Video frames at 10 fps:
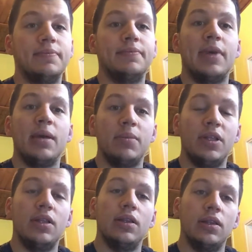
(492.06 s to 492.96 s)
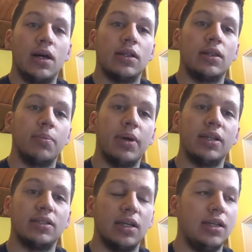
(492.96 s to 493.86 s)
maybe not the
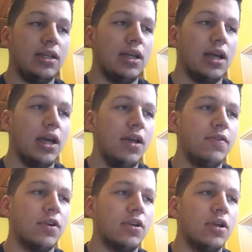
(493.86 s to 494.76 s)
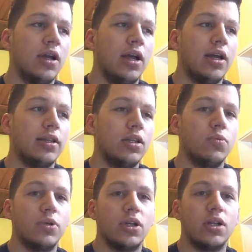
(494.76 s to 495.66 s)
best idea ever. And
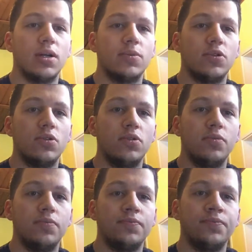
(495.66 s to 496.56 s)
then when it comes to